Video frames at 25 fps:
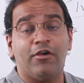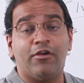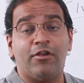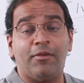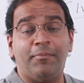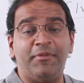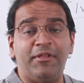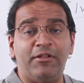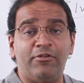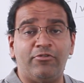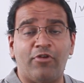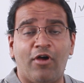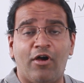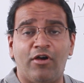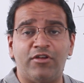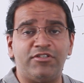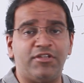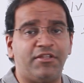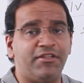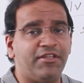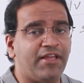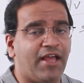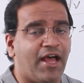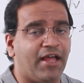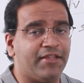Criminal wrongs,
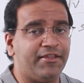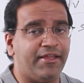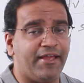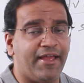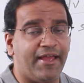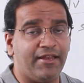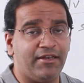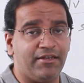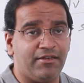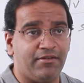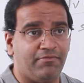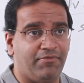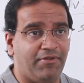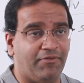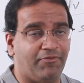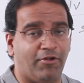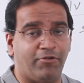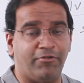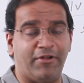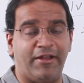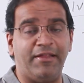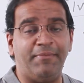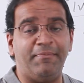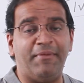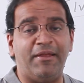on the other hand, we've
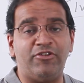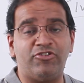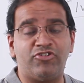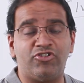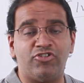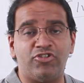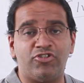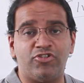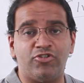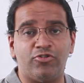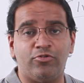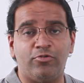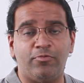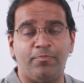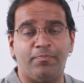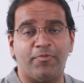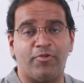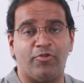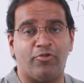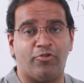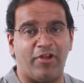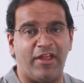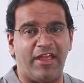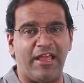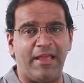already mentioned too,
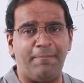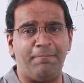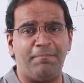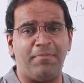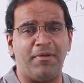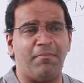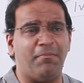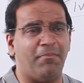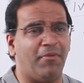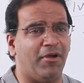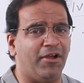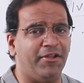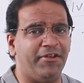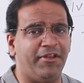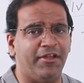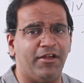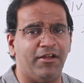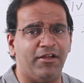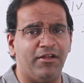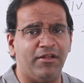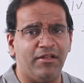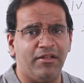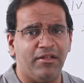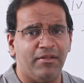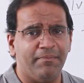rape,
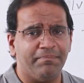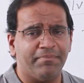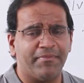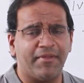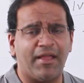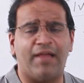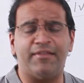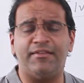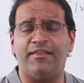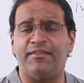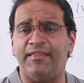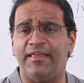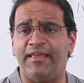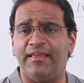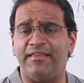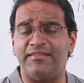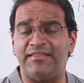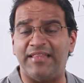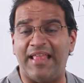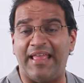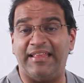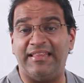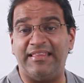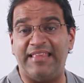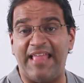murder, other
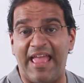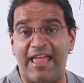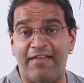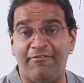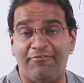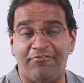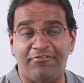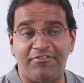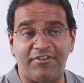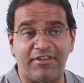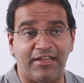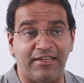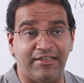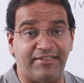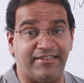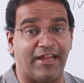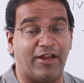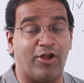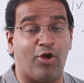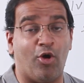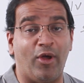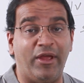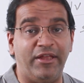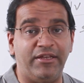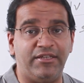things like theft,
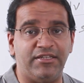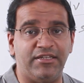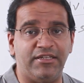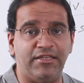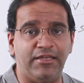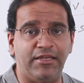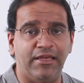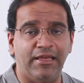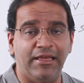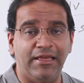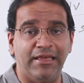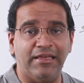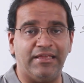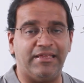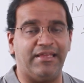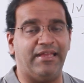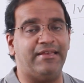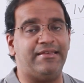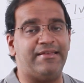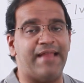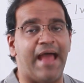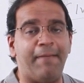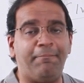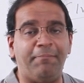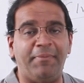dacoity,
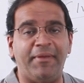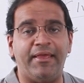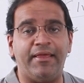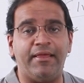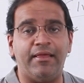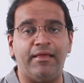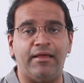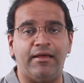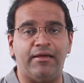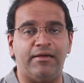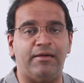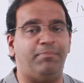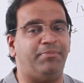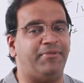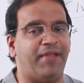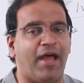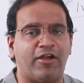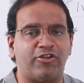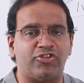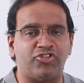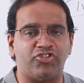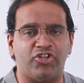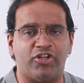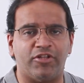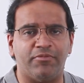kidnapping,
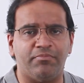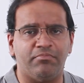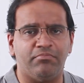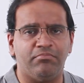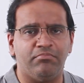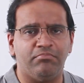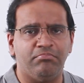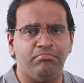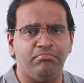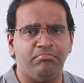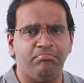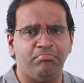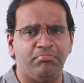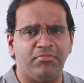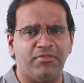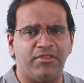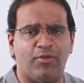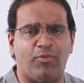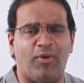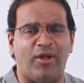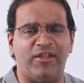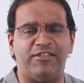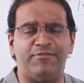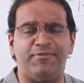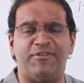abduction,
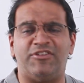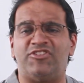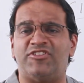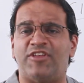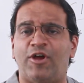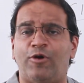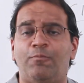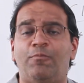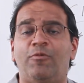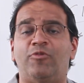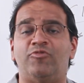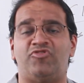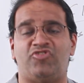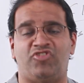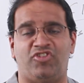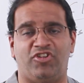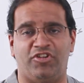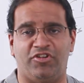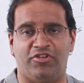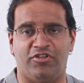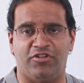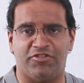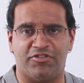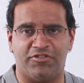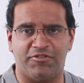the ones which sound more
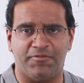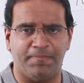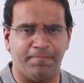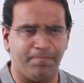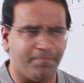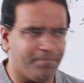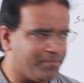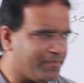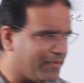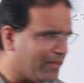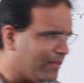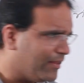serious.